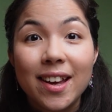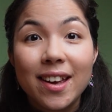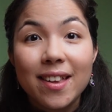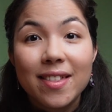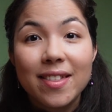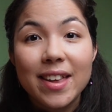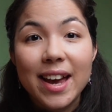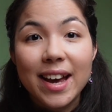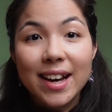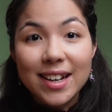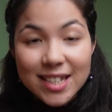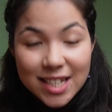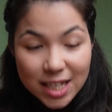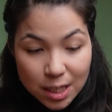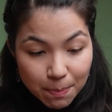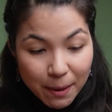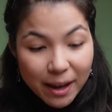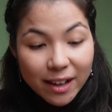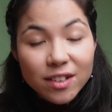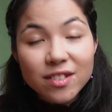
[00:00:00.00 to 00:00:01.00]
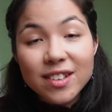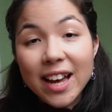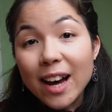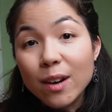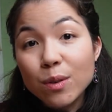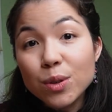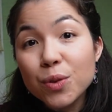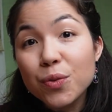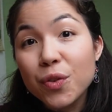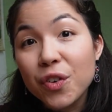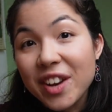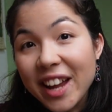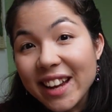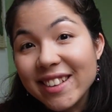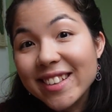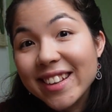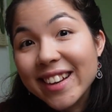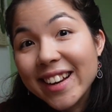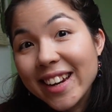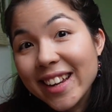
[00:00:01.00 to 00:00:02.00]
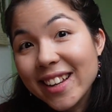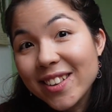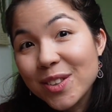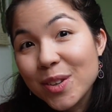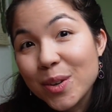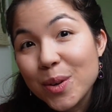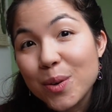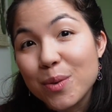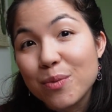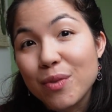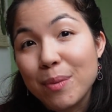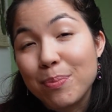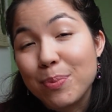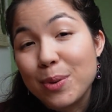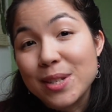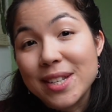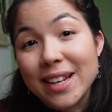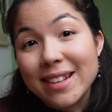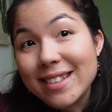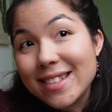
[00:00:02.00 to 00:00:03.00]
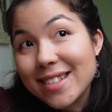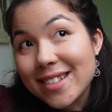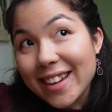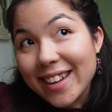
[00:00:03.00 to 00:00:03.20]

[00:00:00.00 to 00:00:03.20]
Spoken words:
They're spelled out phonetically to represent,